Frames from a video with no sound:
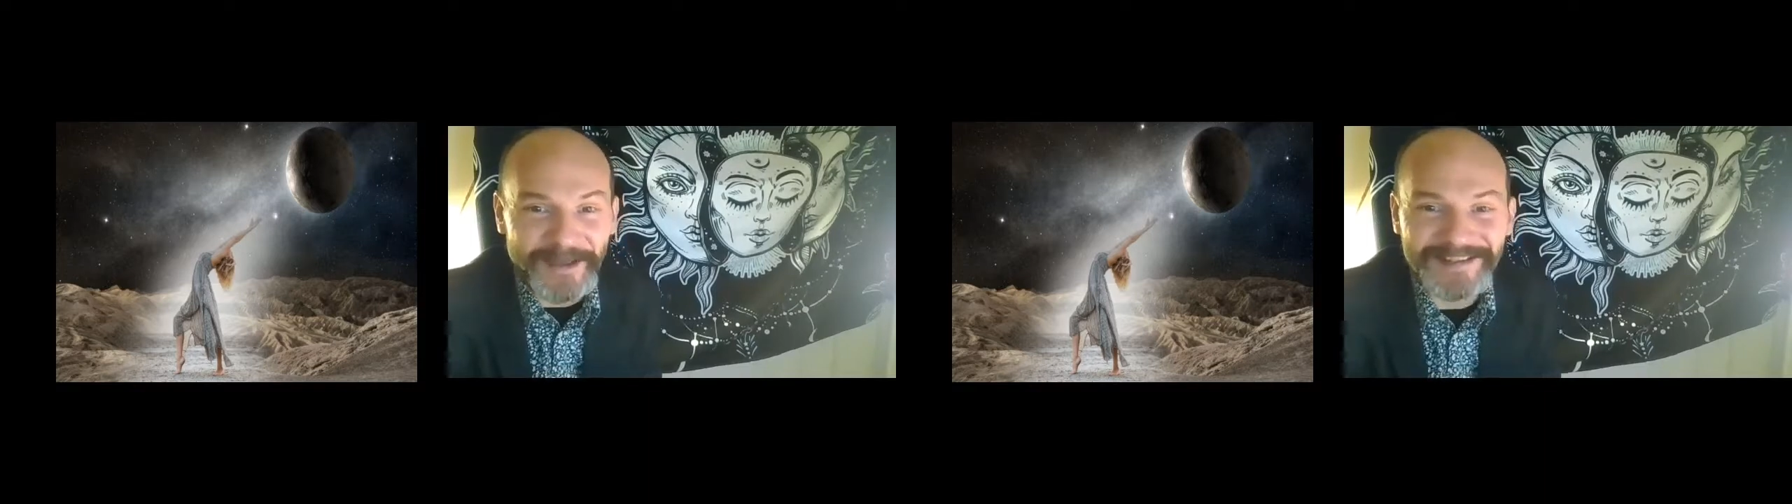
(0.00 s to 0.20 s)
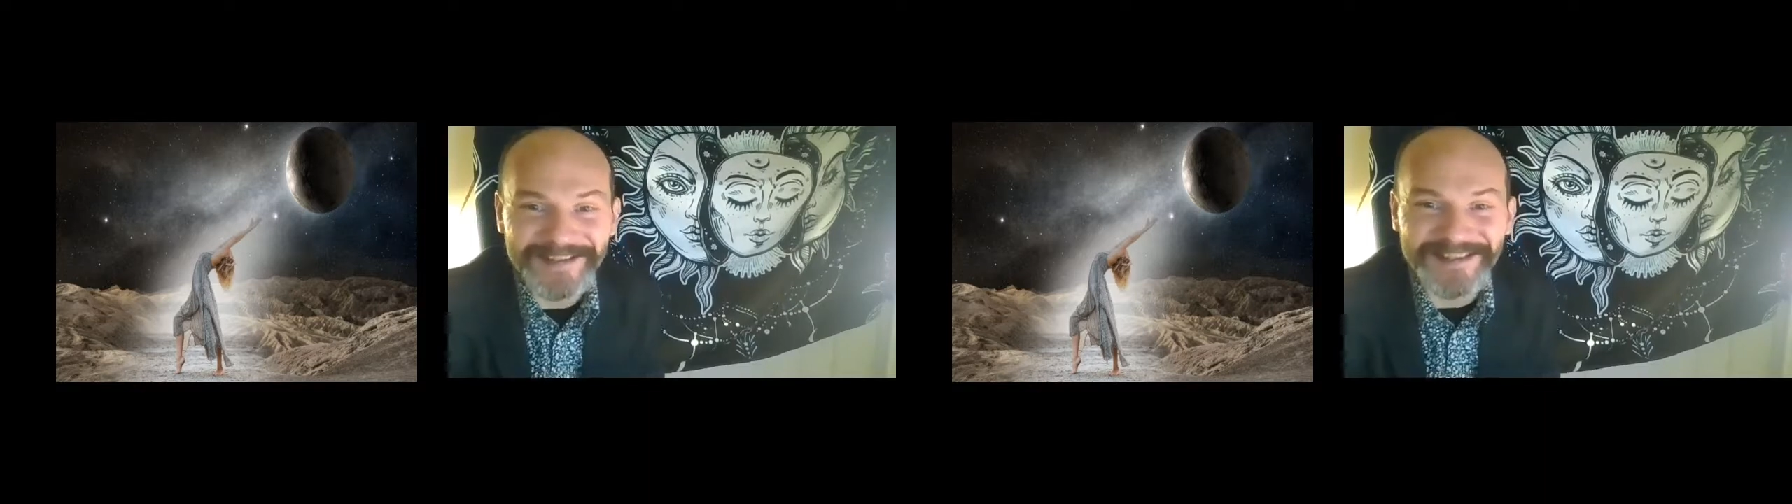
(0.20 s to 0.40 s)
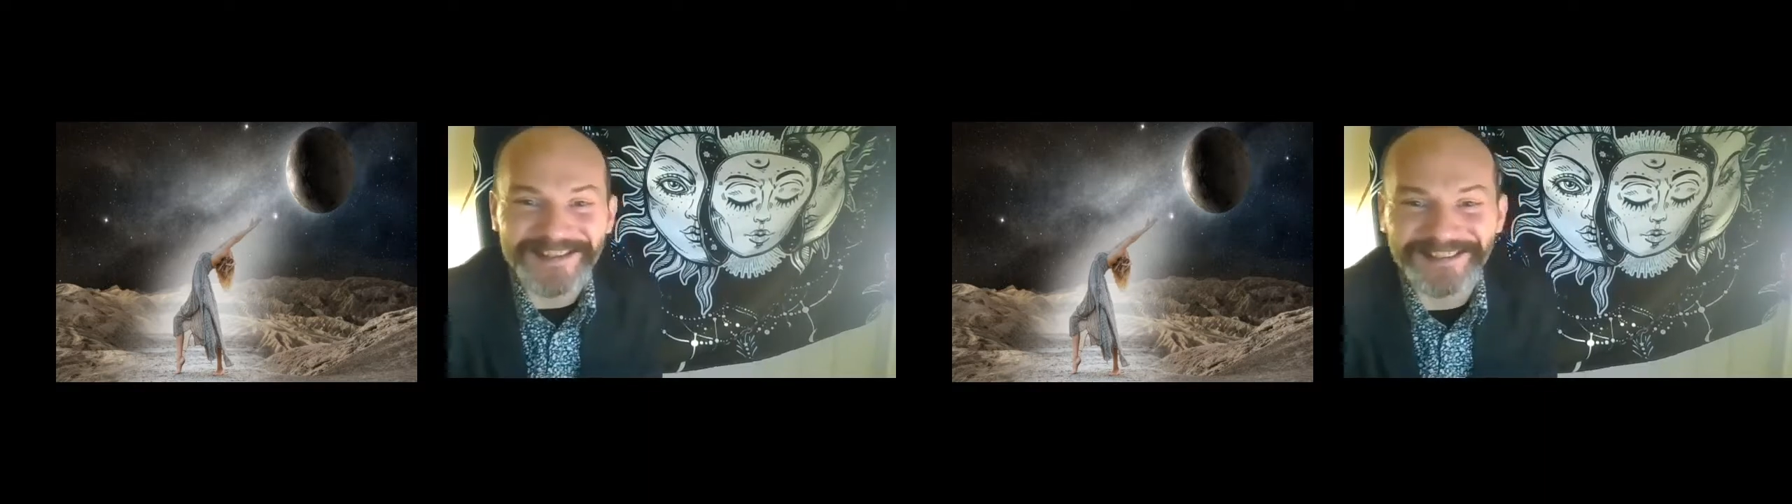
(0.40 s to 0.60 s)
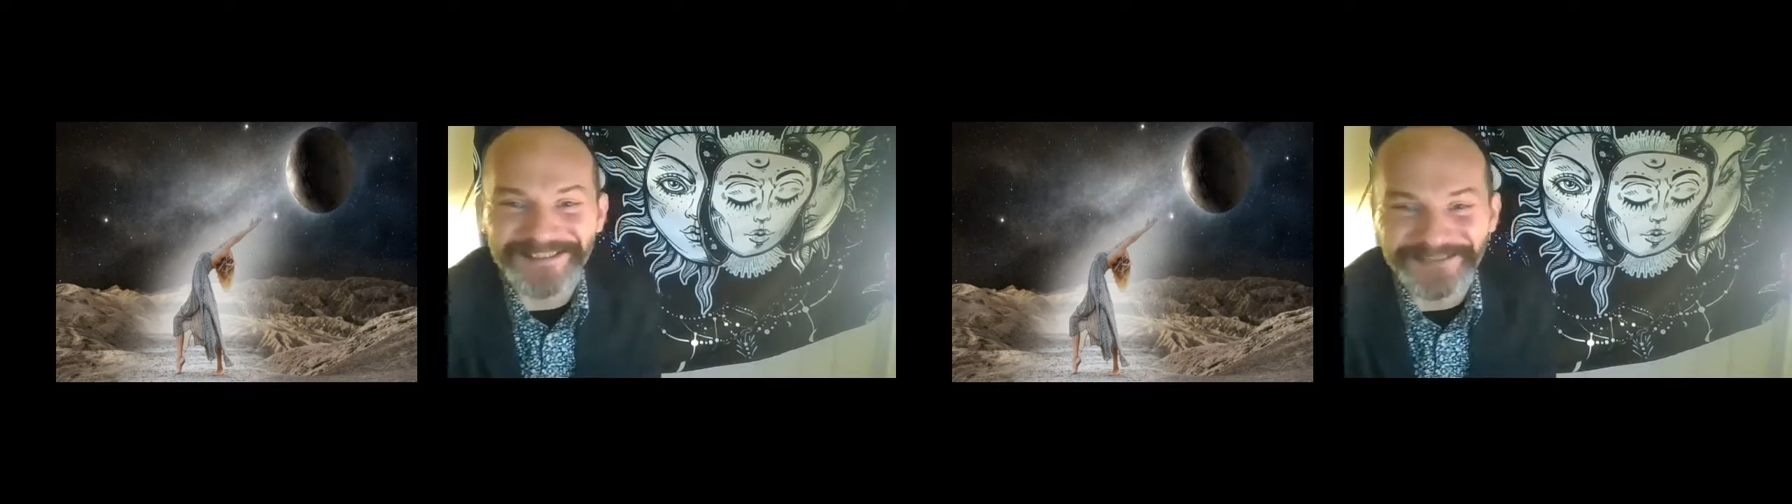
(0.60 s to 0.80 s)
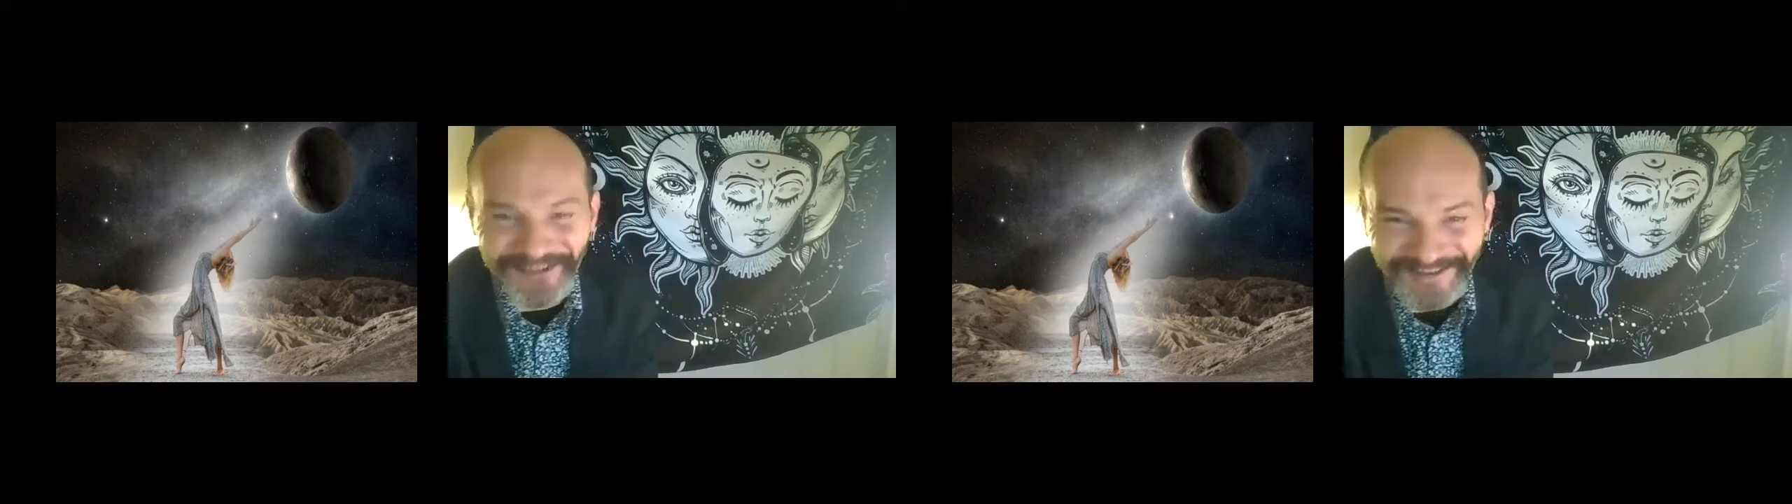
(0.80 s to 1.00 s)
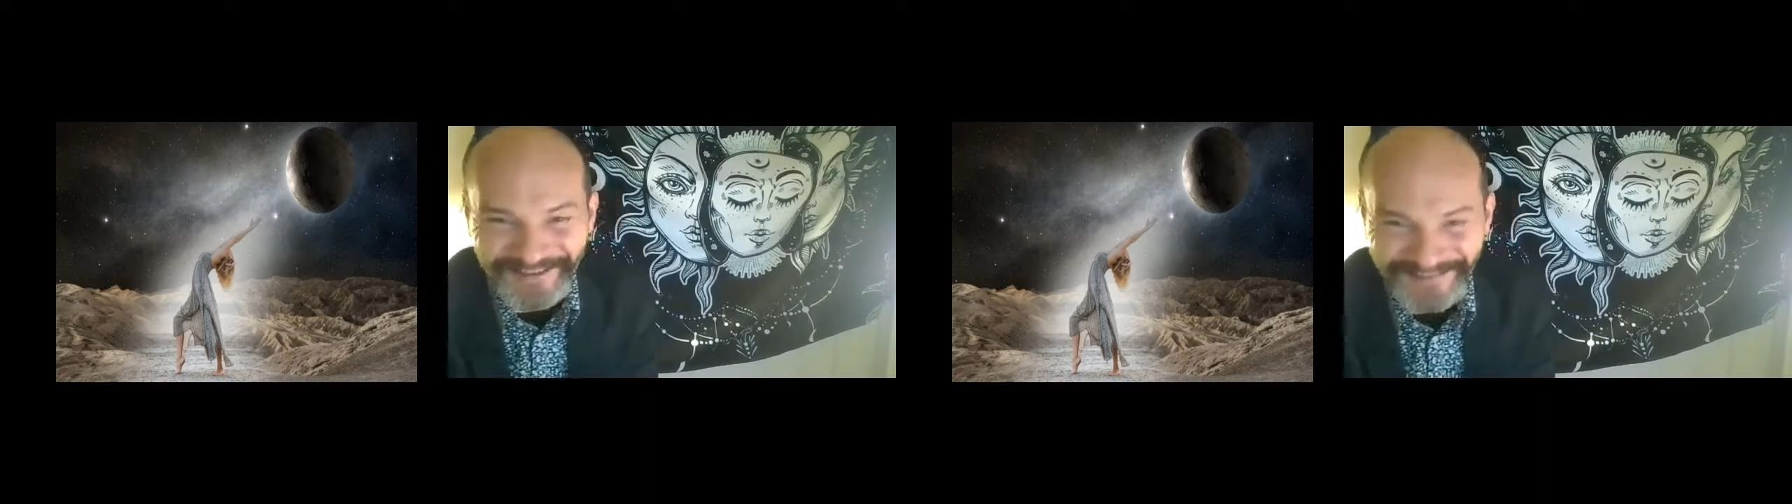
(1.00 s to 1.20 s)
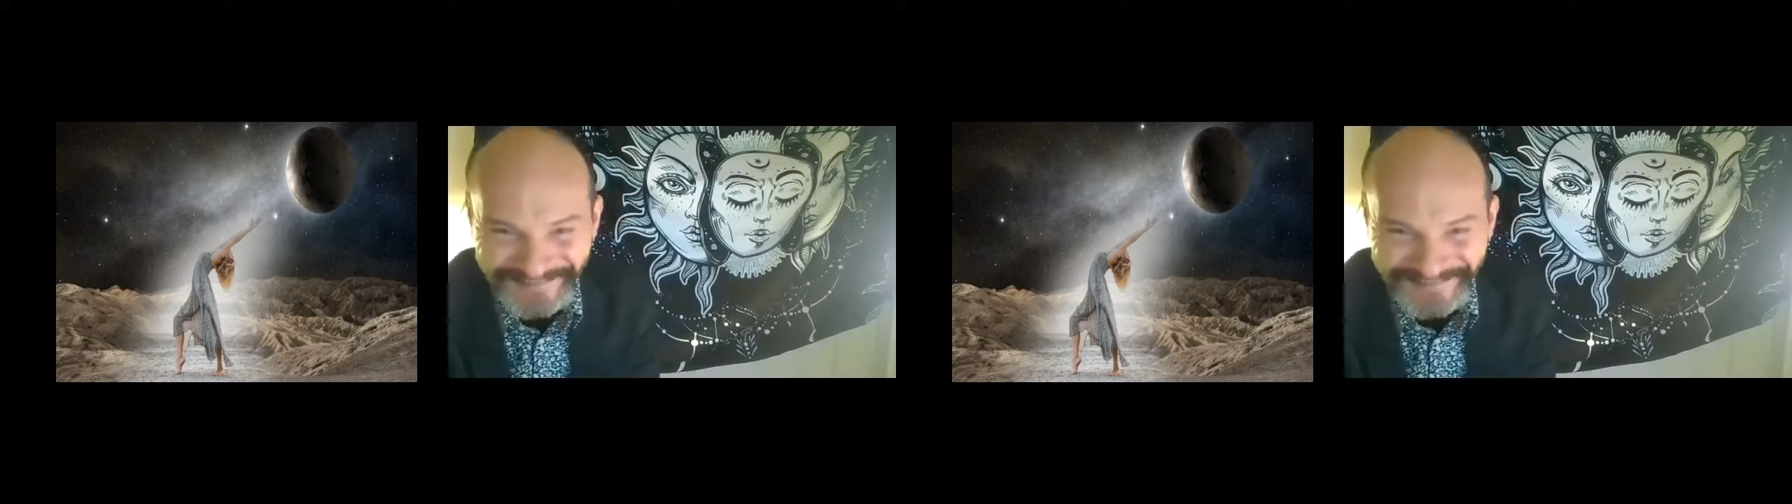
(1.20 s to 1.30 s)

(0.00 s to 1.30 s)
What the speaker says: better, shouldn't we?